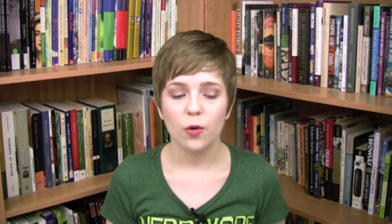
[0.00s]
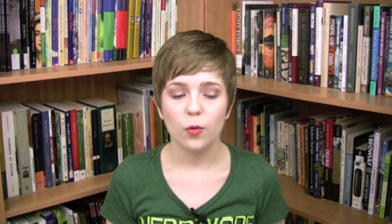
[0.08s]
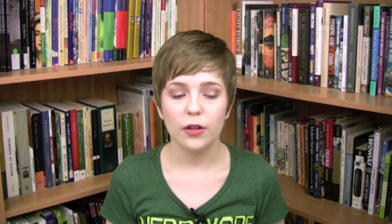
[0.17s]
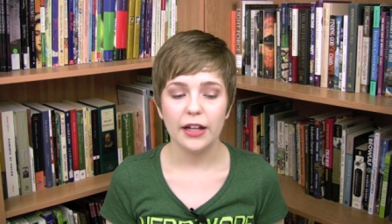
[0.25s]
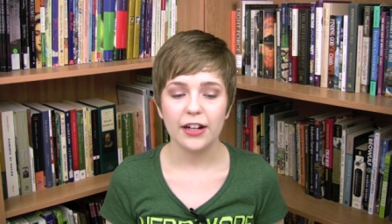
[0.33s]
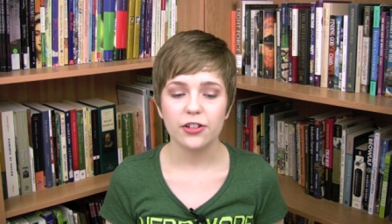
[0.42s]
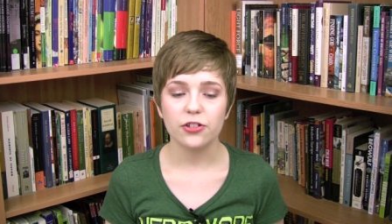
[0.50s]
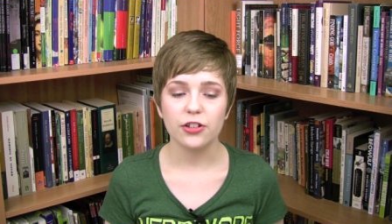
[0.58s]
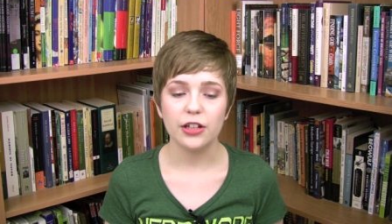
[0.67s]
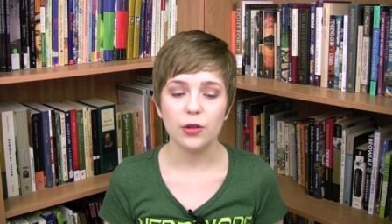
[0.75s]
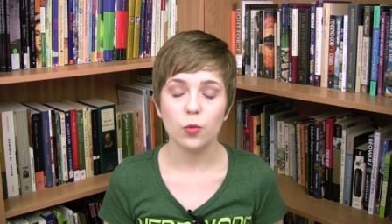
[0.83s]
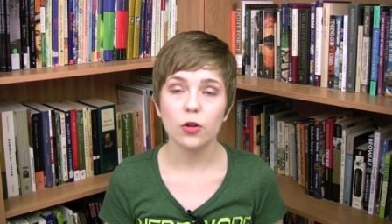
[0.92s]
will
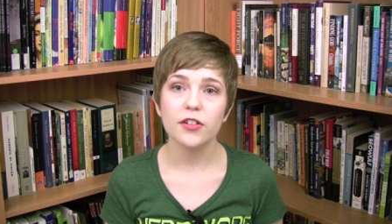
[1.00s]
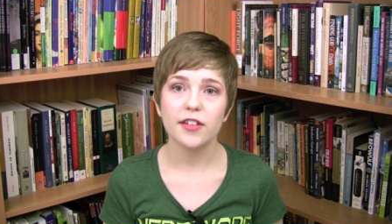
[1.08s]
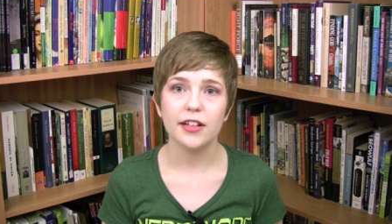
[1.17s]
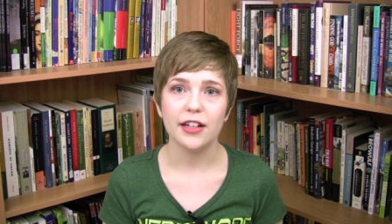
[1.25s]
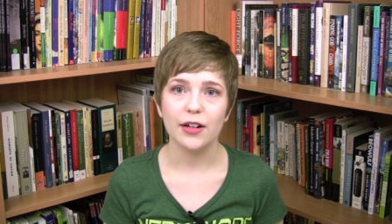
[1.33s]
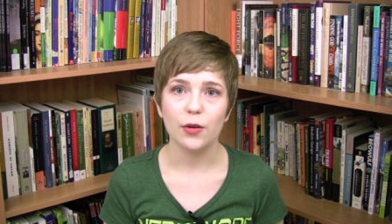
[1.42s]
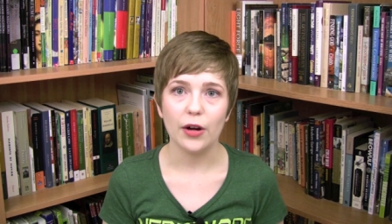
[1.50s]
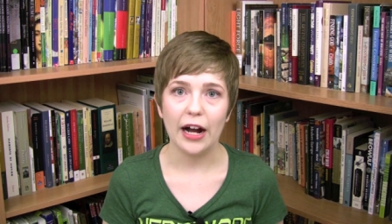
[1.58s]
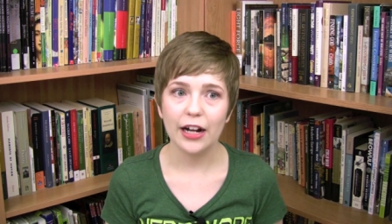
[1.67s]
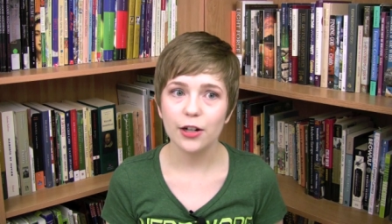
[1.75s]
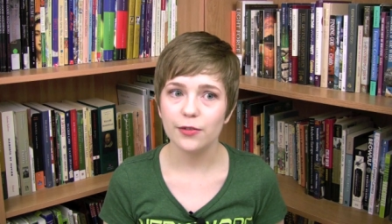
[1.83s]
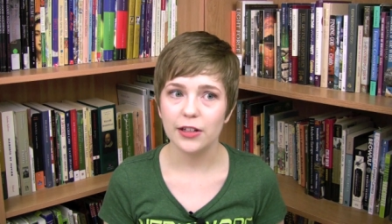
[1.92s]
actually worsen it or
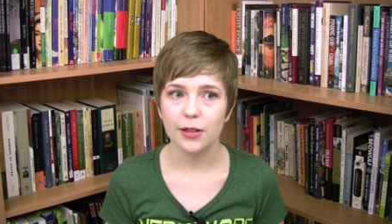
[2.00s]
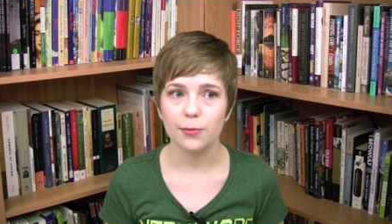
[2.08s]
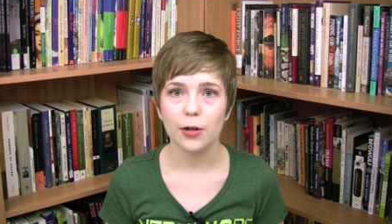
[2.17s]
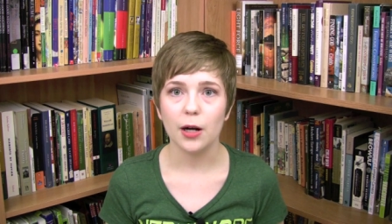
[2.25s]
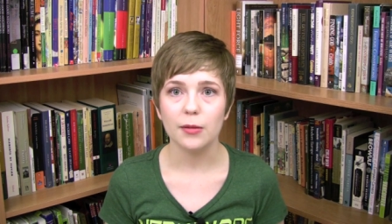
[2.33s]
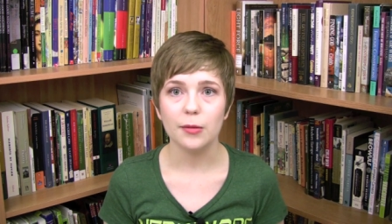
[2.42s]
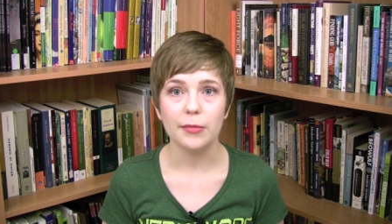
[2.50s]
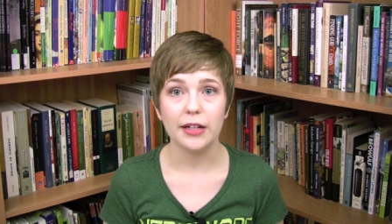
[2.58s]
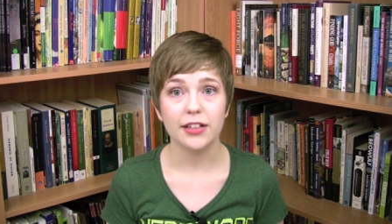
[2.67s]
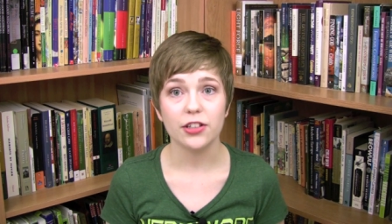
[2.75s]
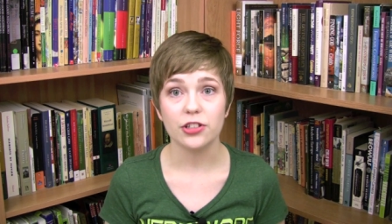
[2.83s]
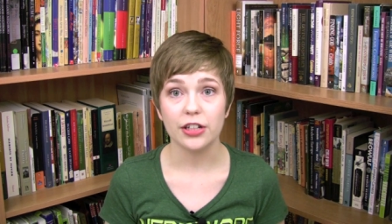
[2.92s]
aggravate the problem,
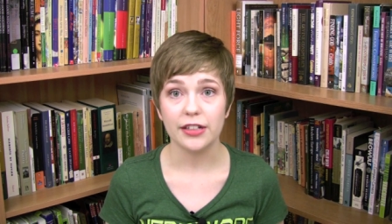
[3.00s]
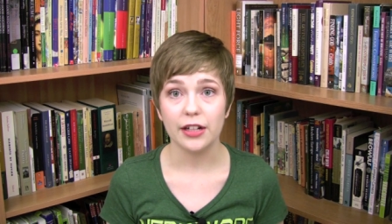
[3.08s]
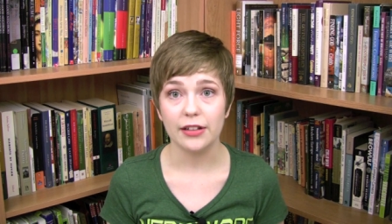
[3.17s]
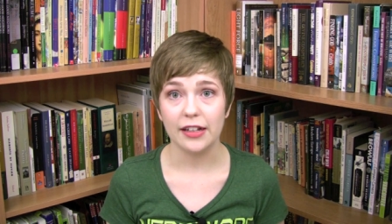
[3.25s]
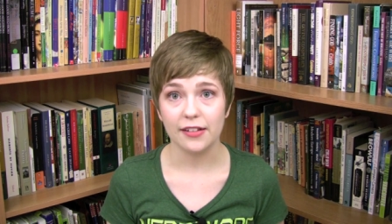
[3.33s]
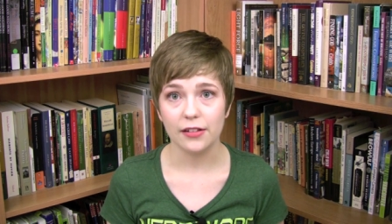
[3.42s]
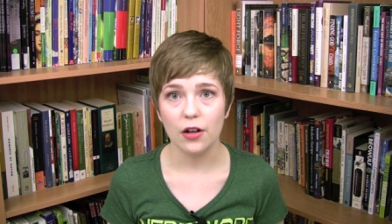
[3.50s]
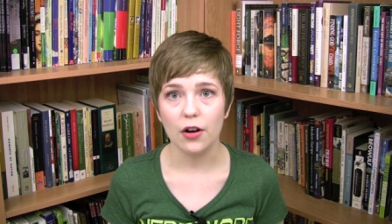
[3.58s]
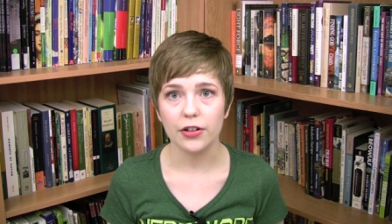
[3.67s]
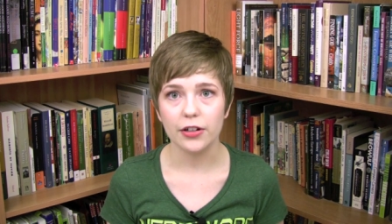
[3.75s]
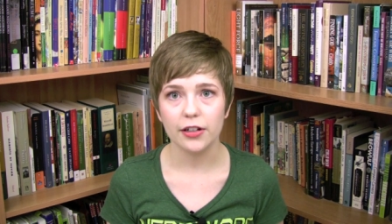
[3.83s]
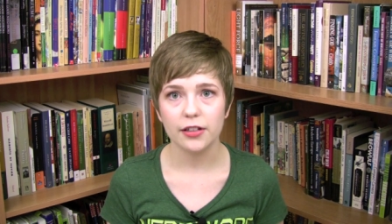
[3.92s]
make the shutdown last
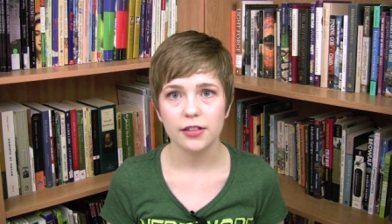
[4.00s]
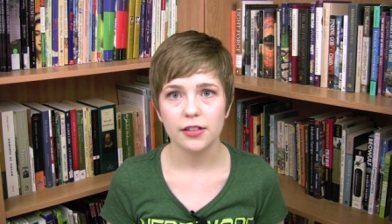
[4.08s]
longer.